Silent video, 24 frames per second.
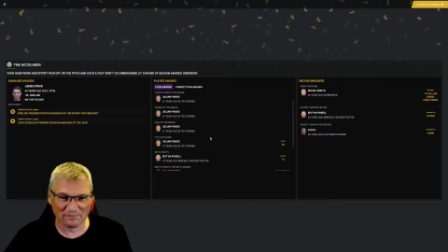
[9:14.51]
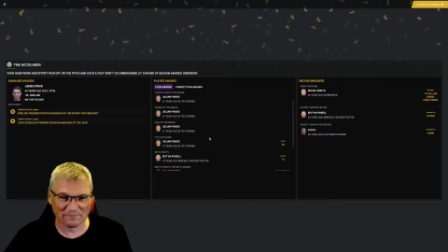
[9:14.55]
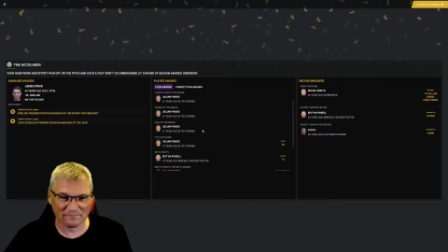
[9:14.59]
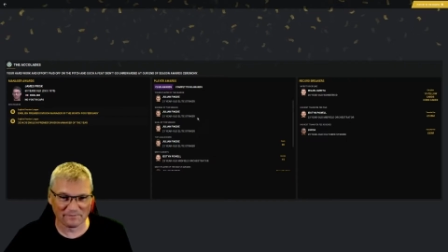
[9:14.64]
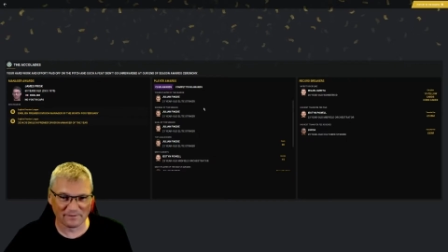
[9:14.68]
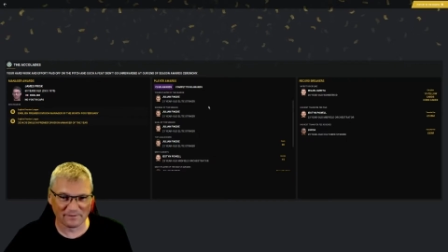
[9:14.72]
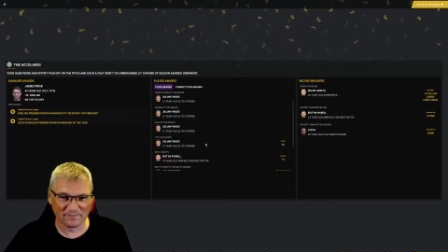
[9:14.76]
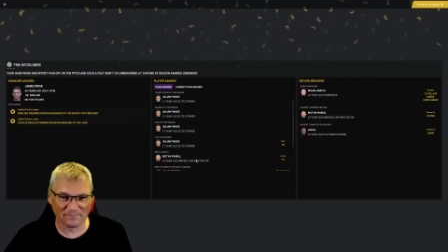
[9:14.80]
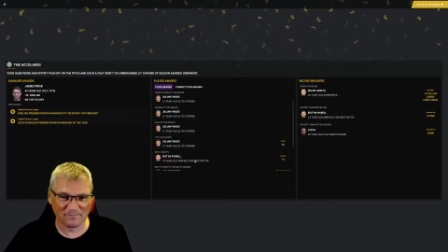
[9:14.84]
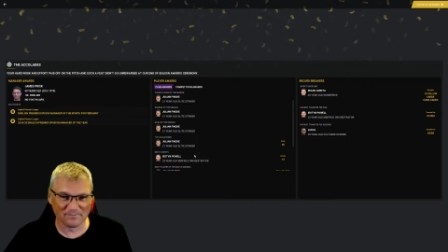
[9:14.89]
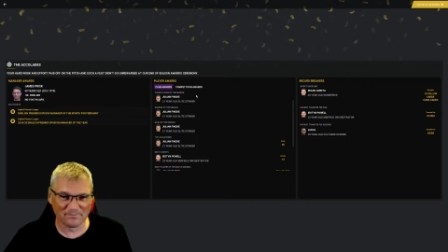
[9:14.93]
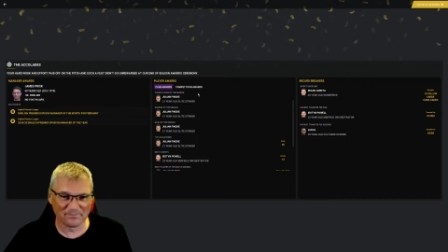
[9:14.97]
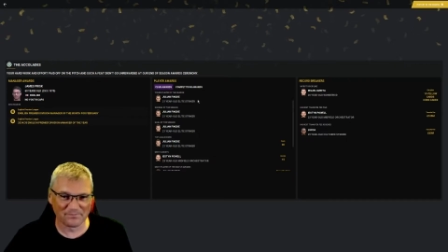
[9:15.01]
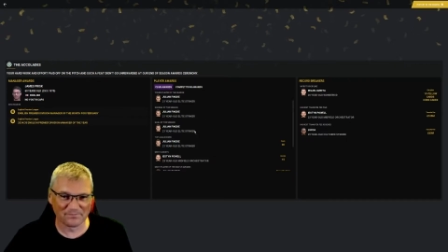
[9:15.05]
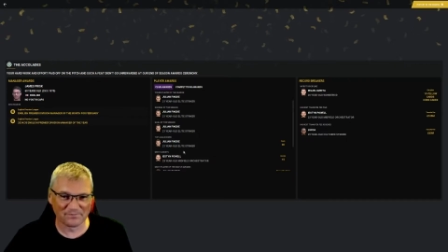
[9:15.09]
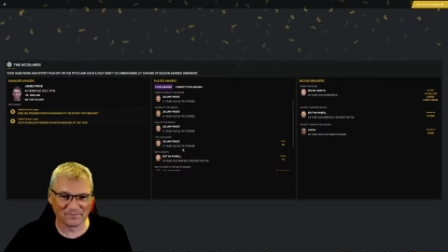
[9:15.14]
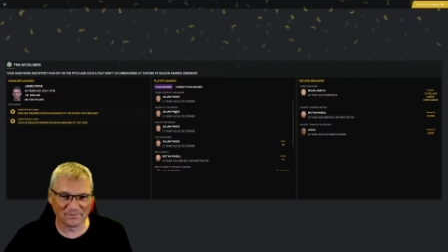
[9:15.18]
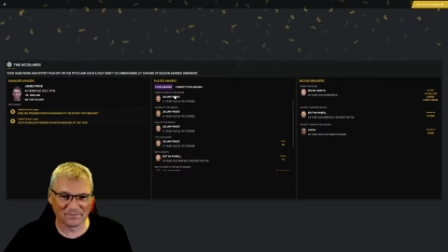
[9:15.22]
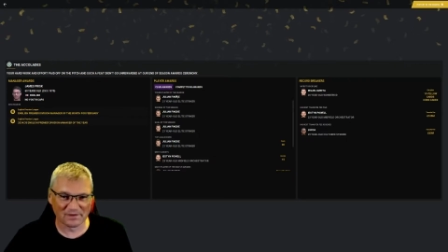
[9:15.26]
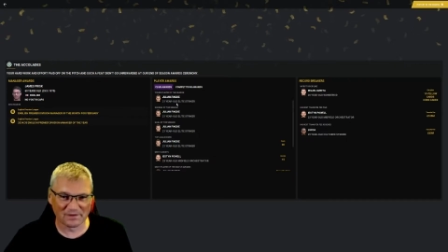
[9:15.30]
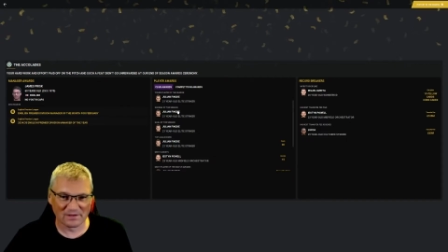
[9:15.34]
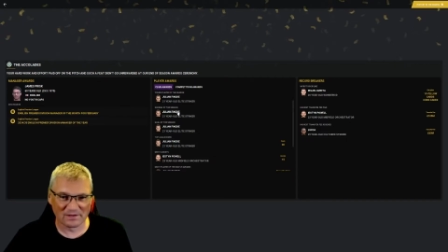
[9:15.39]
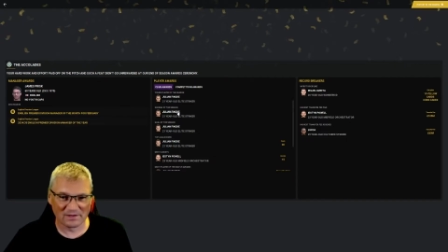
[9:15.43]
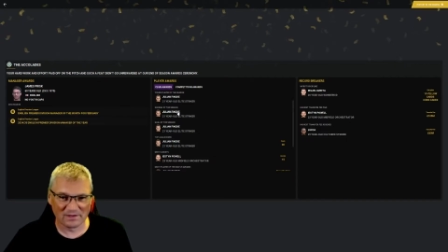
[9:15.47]
of
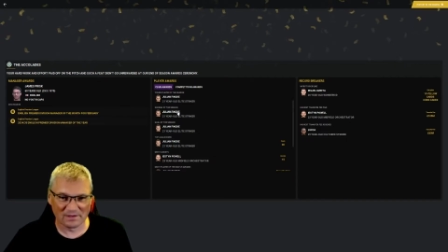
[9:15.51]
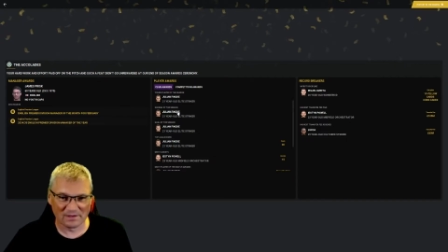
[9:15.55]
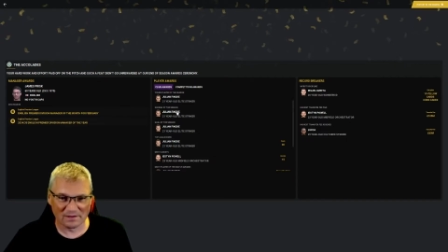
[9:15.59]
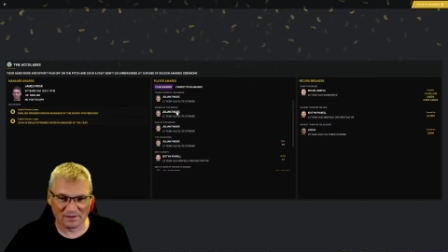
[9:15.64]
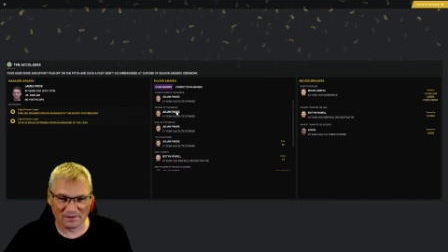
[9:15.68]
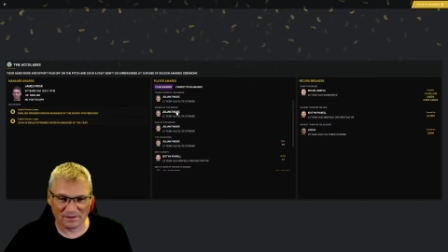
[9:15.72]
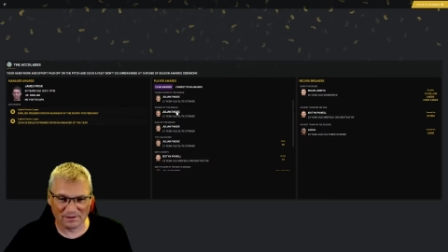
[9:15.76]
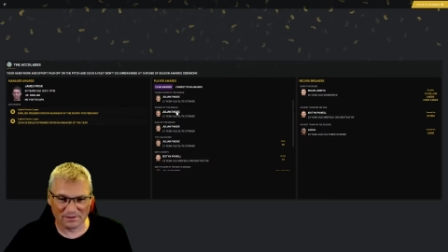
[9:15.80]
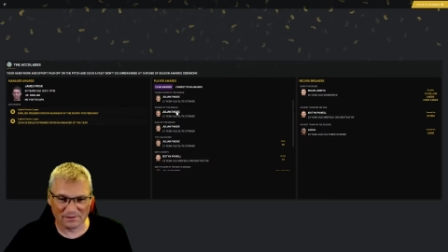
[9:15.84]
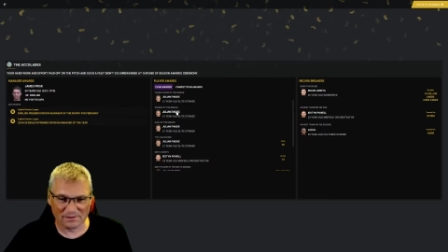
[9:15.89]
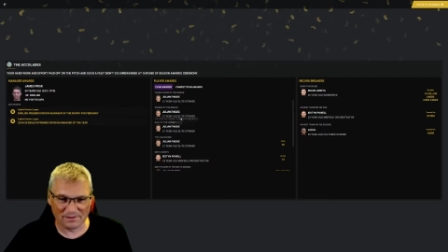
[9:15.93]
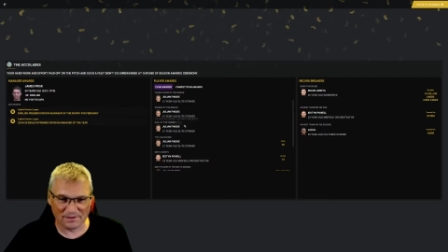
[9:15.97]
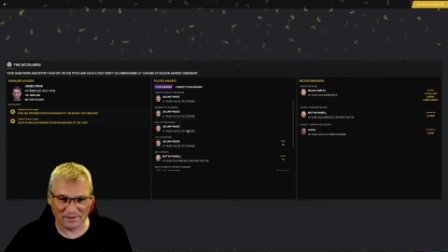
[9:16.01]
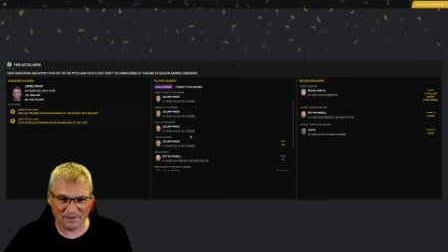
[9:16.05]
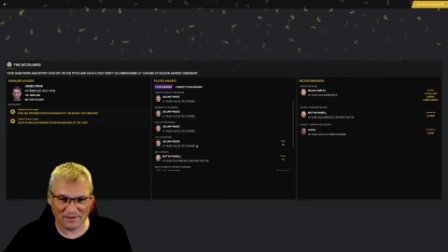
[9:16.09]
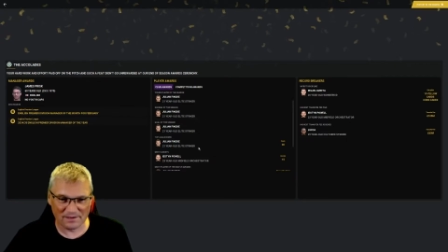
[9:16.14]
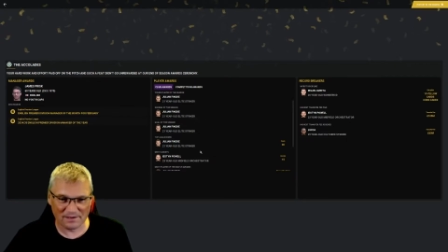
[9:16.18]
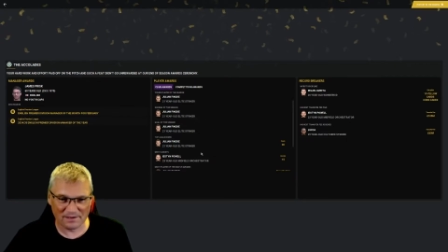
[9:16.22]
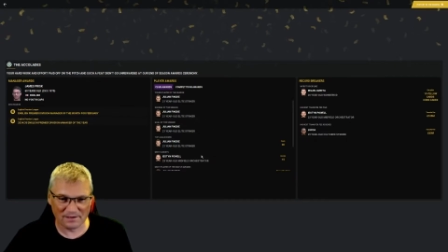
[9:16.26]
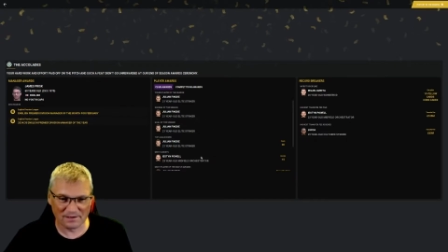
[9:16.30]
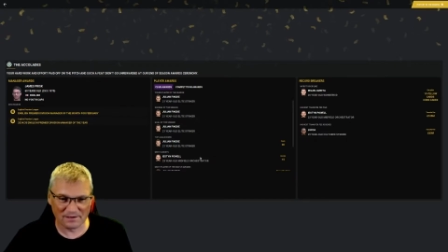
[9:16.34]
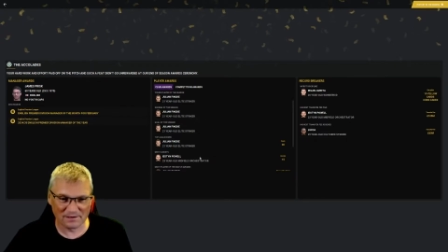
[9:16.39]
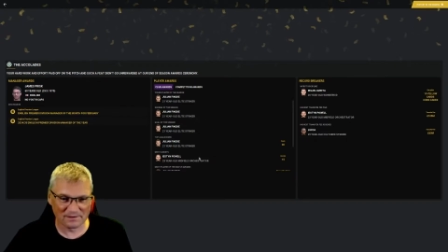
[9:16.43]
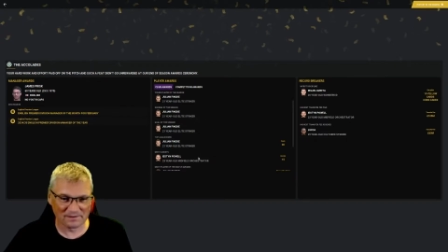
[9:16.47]

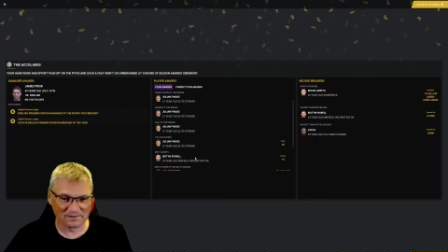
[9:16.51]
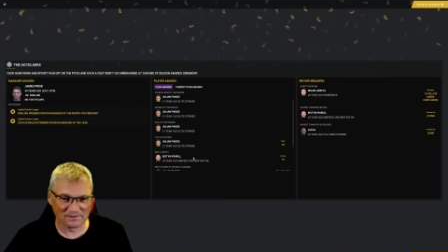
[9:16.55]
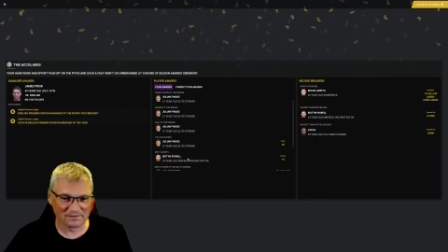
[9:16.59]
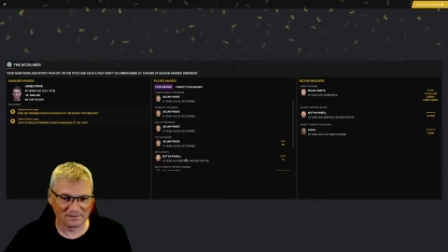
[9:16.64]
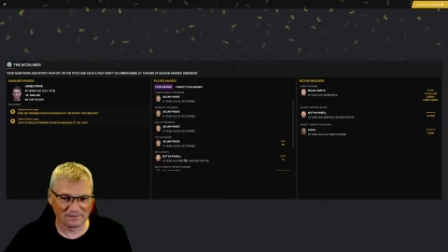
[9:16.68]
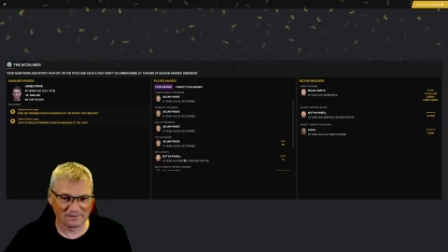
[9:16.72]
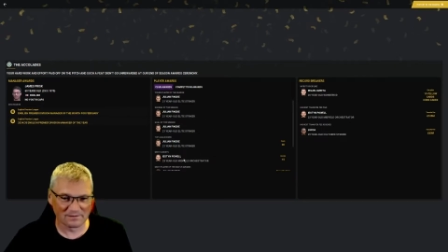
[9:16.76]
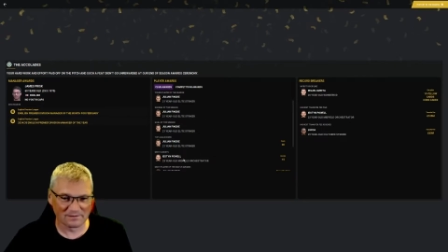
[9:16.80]
Fink